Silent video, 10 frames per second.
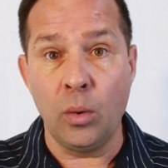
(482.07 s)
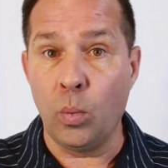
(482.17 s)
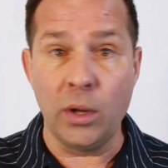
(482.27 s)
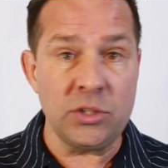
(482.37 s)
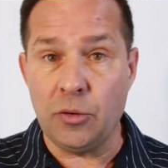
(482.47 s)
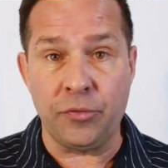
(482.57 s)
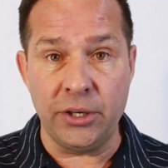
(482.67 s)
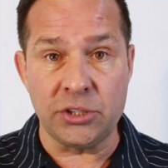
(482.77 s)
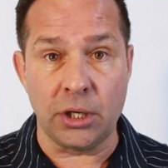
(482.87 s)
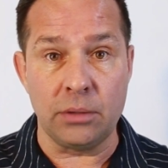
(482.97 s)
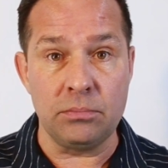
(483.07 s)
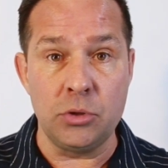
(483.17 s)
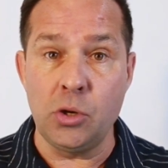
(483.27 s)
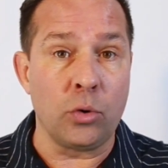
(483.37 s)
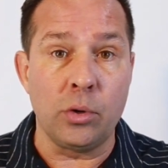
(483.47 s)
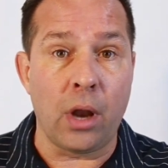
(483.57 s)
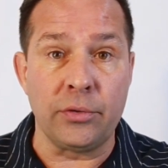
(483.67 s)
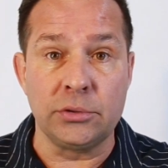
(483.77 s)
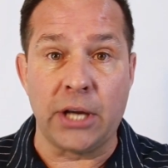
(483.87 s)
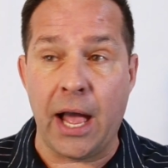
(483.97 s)
Once you finish it, you can go to
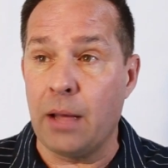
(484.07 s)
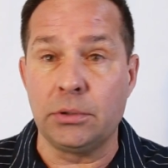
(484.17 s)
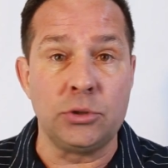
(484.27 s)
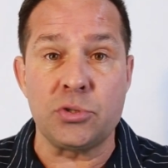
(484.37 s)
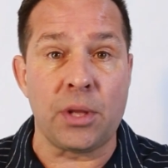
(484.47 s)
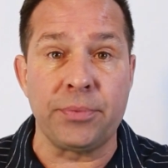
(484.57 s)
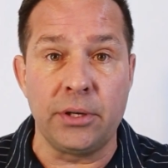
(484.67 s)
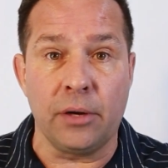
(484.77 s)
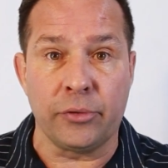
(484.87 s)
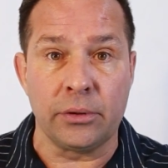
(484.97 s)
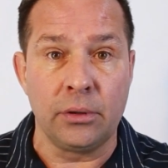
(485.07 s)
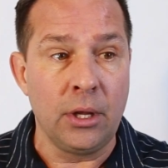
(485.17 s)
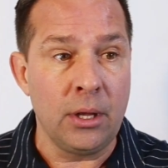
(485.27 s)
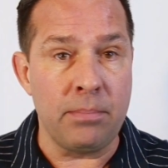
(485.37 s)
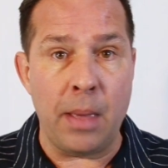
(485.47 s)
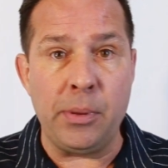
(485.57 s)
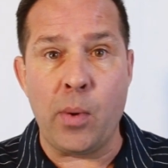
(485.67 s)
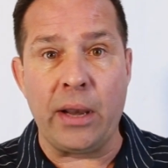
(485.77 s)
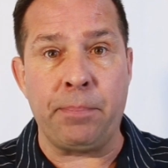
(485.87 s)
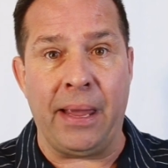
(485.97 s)
another job and do something different. Maybe
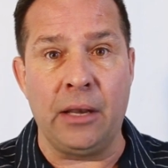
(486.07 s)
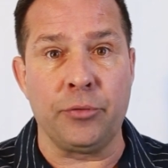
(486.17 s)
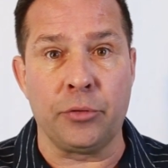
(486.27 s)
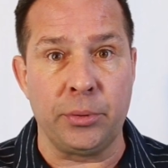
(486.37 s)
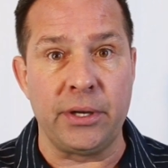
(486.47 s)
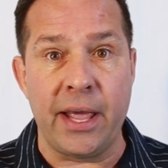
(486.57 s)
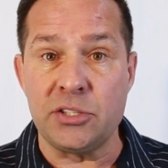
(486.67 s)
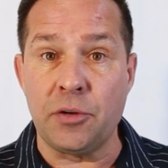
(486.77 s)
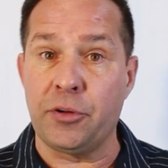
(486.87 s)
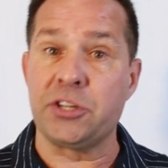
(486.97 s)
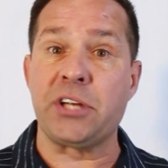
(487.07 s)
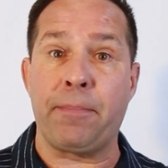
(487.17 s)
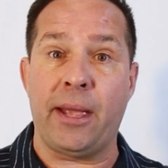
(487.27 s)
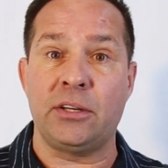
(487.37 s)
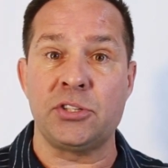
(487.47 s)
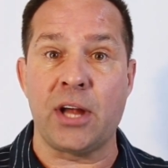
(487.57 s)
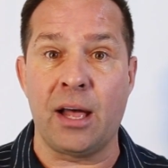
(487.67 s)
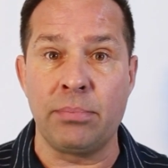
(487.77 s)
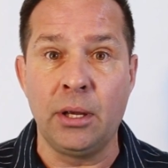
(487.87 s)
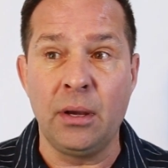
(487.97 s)
you want to paint for 3 days. You finish that painting
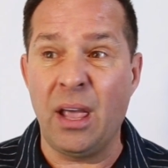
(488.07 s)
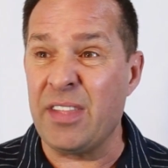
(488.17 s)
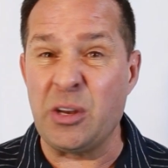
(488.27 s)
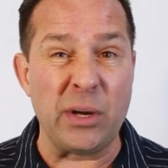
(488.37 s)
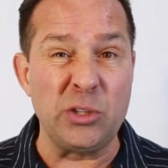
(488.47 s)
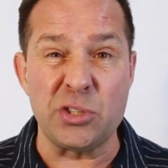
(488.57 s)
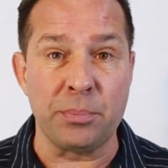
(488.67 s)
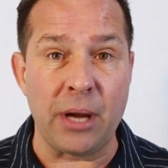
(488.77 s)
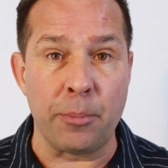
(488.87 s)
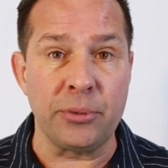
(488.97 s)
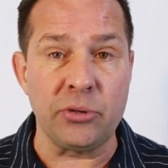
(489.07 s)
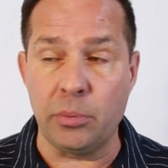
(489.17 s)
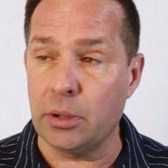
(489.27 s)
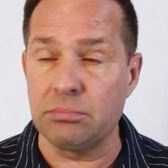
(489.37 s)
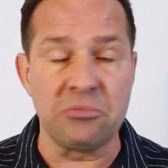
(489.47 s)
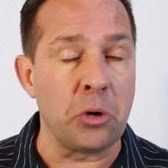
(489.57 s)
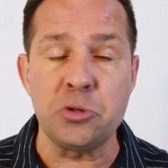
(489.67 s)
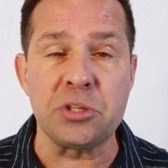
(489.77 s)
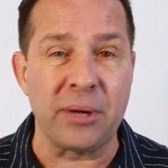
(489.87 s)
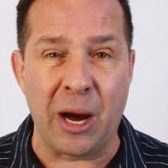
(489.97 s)
job and then you want to do some carpentry work, go
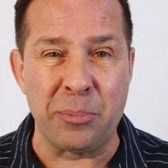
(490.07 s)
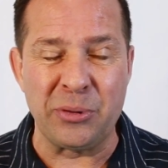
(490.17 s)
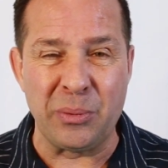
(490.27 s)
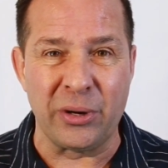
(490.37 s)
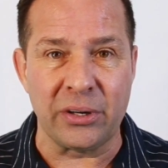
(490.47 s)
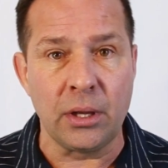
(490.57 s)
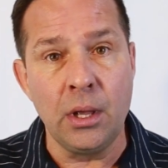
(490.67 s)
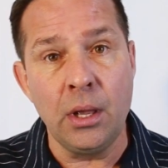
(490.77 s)
do some carpentry work.